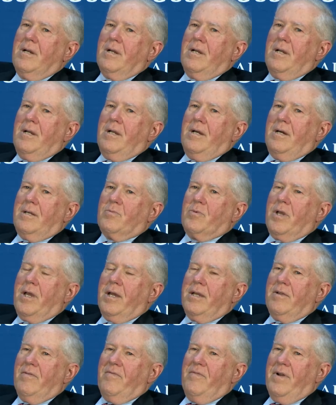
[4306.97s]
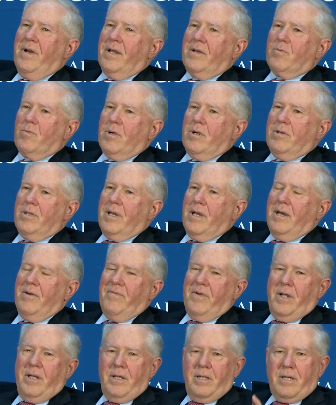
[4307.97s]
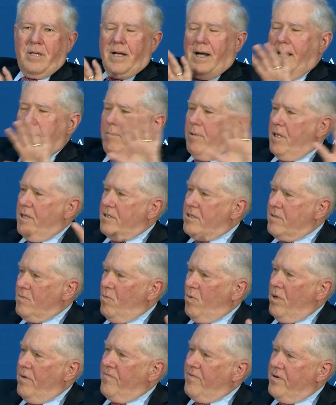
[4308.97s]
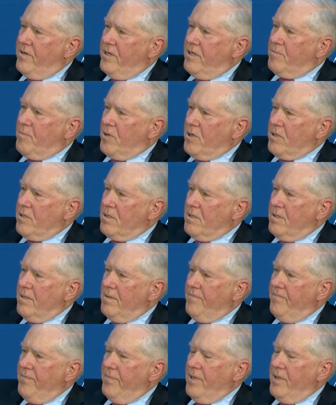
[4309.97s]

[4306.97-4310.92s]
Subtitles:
And we had an event where they have 80 goblets, one for each person.